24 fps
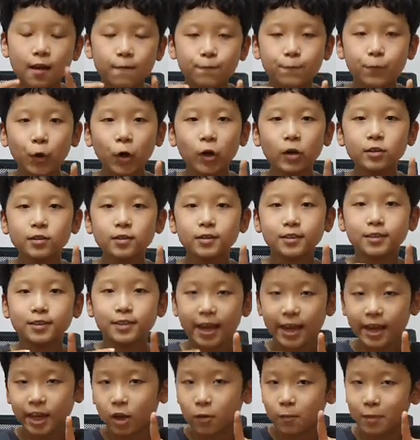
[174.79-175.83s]
First,
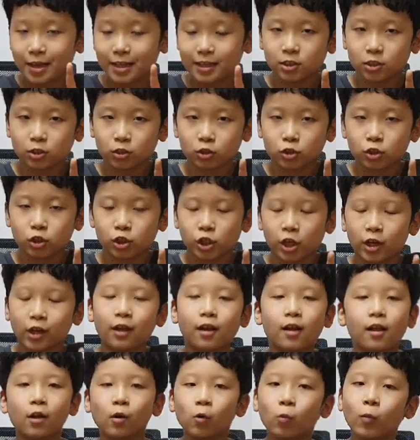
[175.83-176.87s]
database
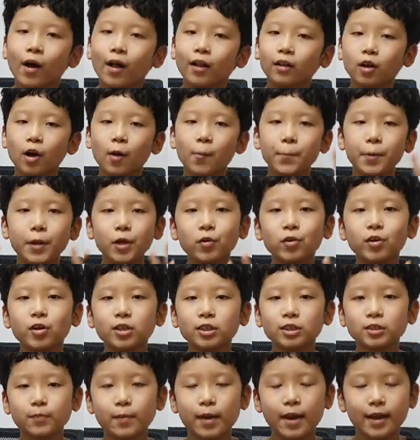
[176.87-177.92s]
searching. Well,
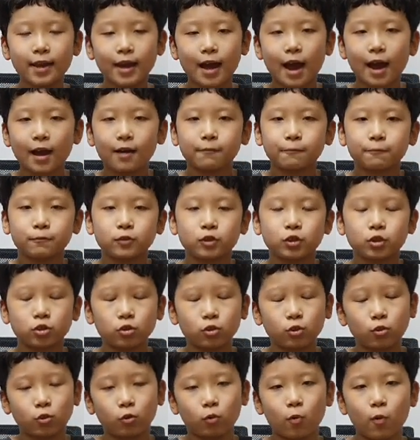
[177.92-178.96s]
computers may have
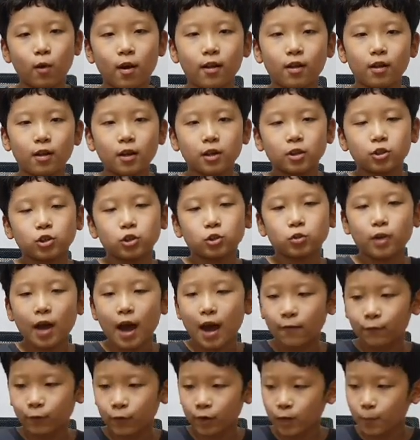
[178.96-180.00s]
to do
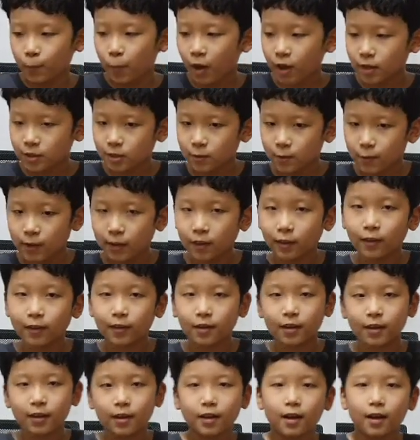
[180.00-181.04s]
every possibility